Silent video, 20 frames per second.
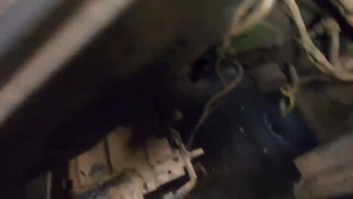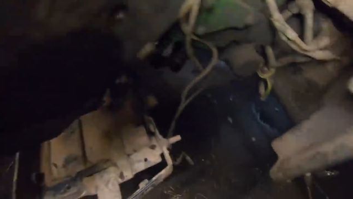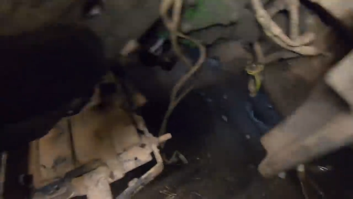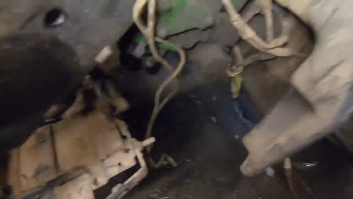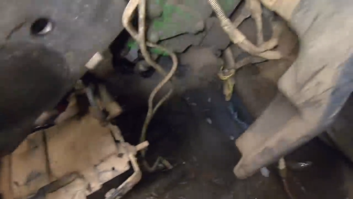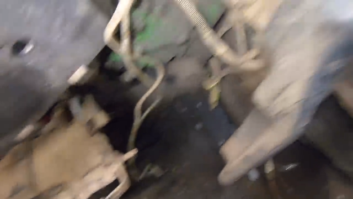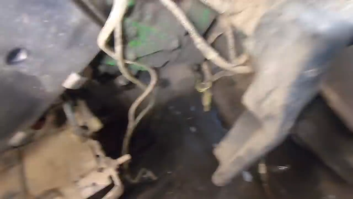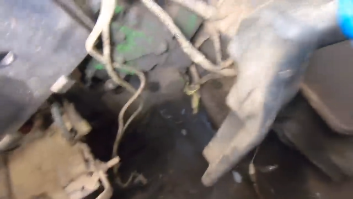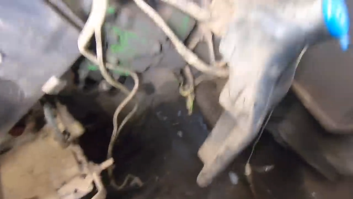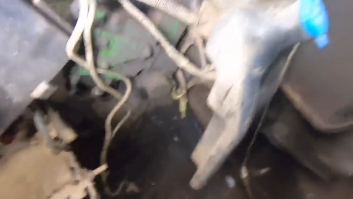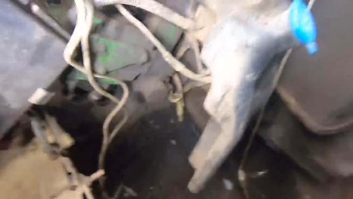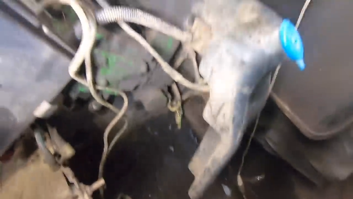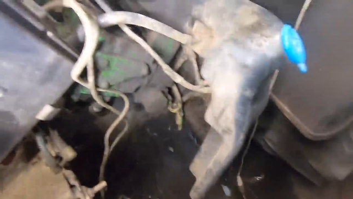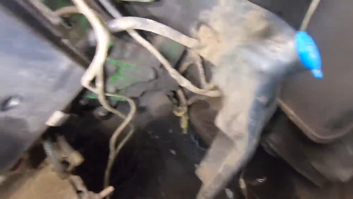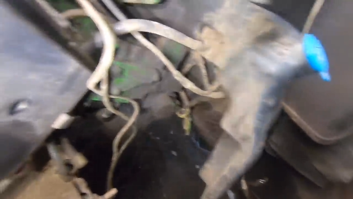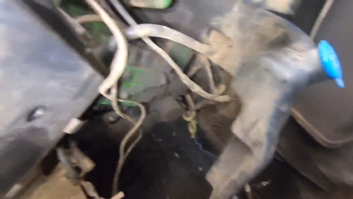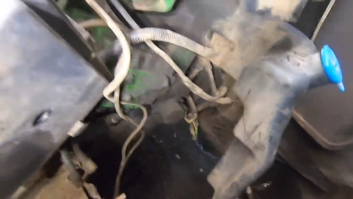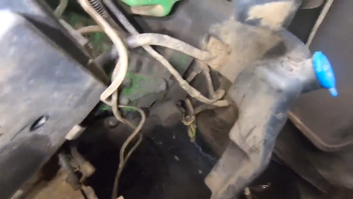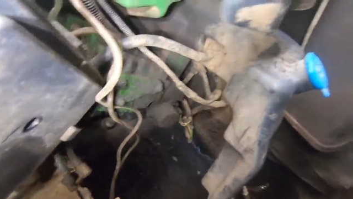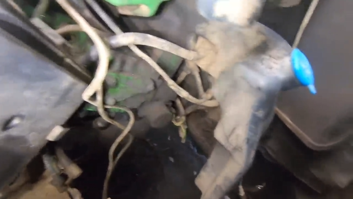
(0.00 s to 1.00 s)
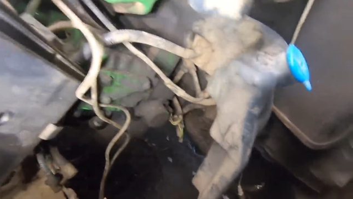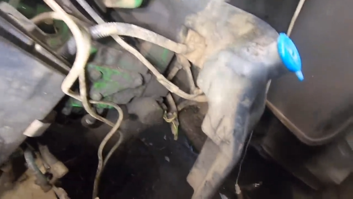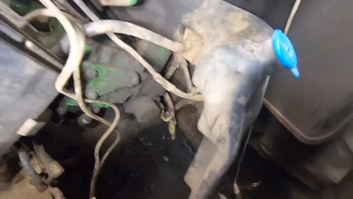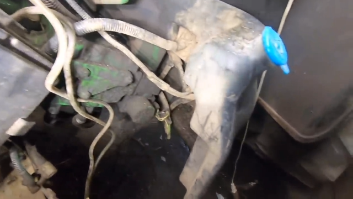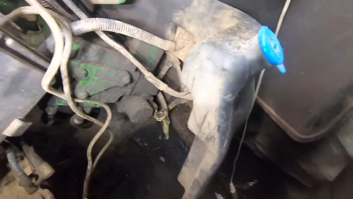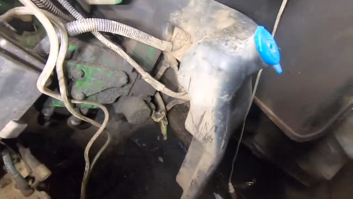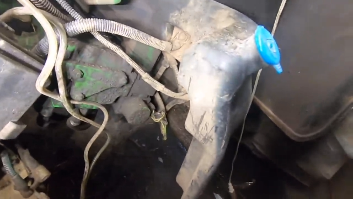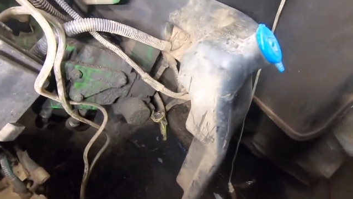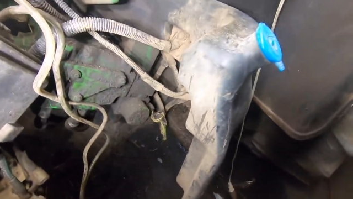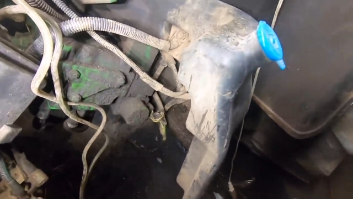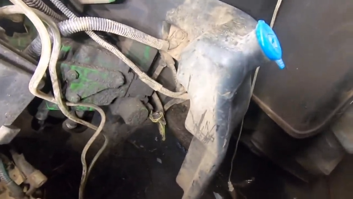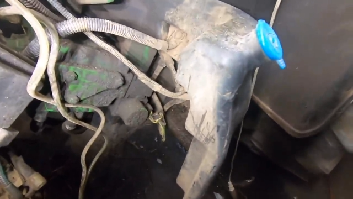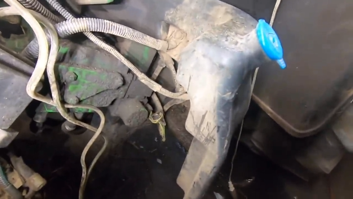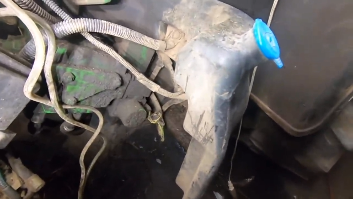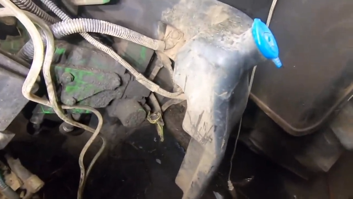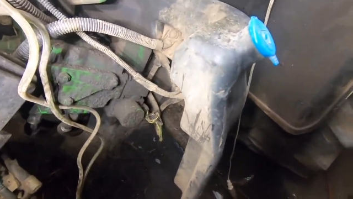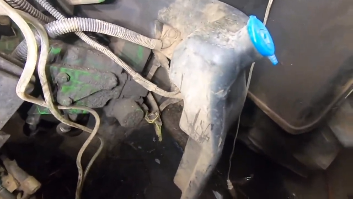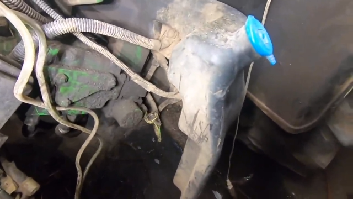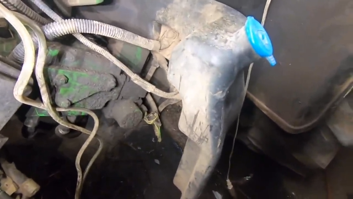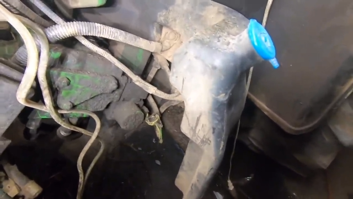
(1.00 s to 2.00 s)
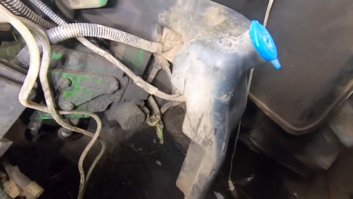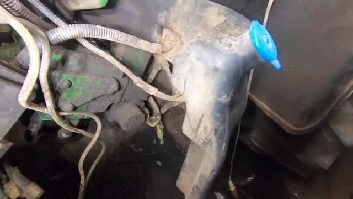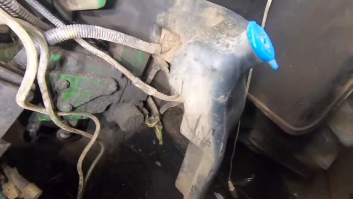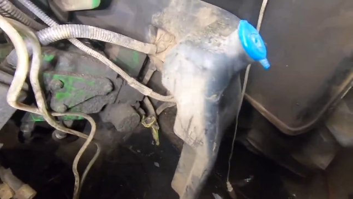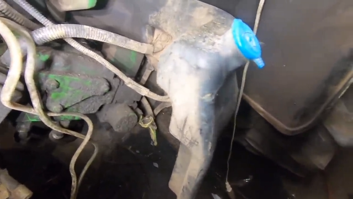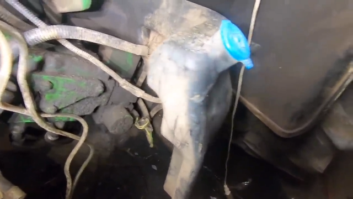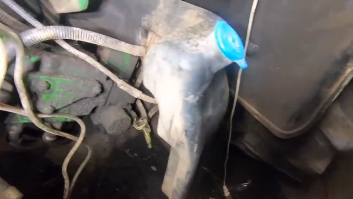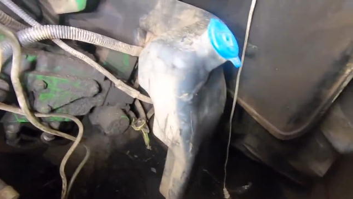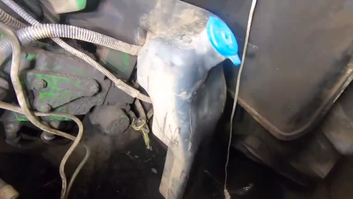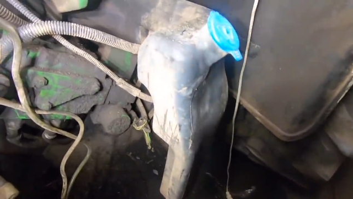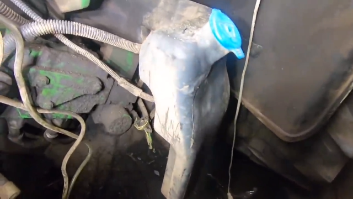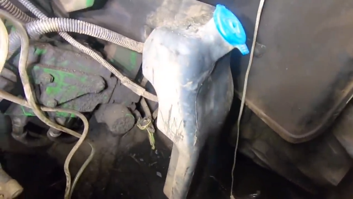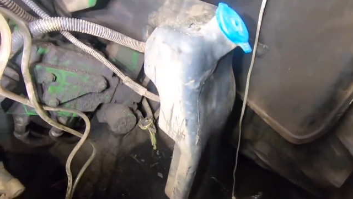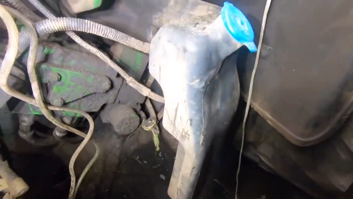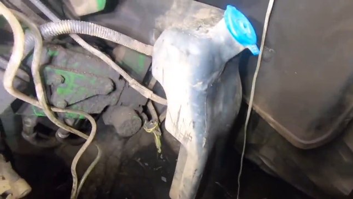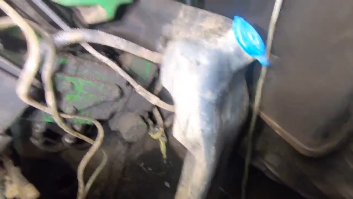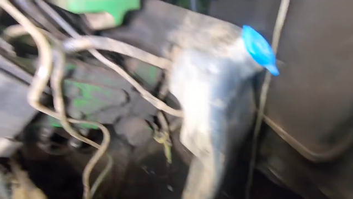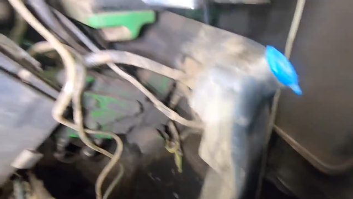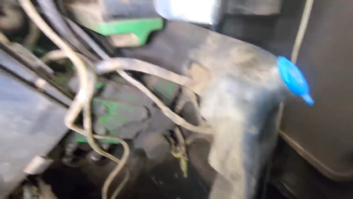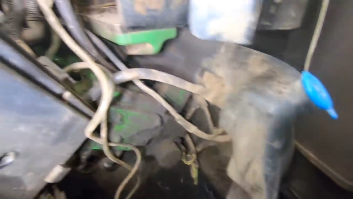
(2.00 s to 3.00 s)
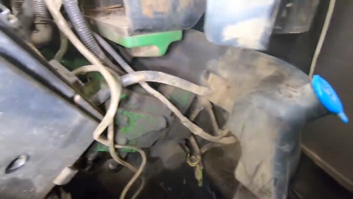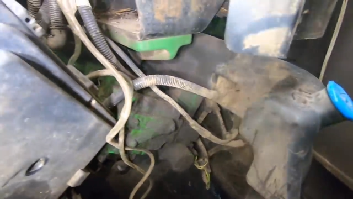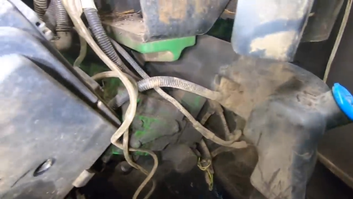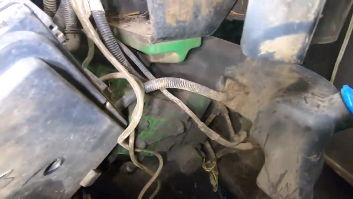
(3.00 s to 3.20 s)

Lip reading: Nobody's mouth can be seen.